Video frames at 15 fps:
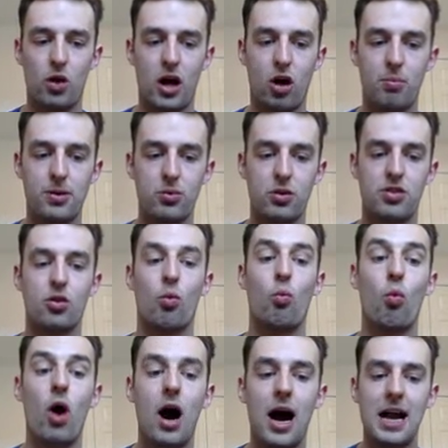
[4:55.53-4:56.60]
help you with the
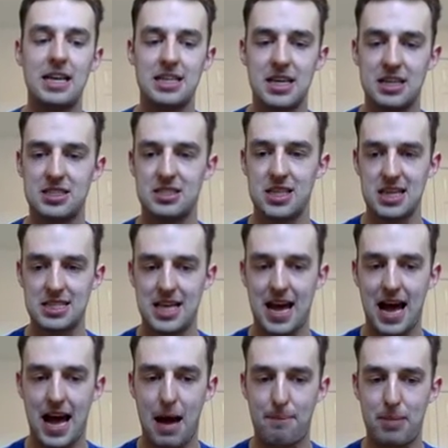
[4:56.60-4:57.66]
why does this
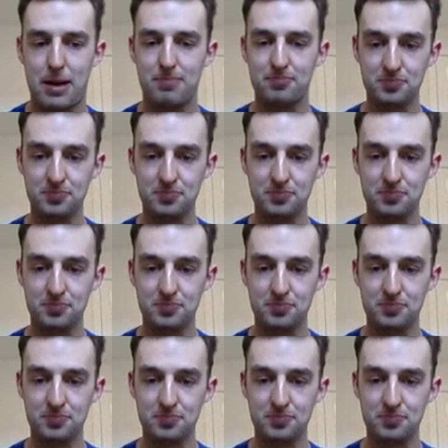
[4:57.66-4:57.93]
happen.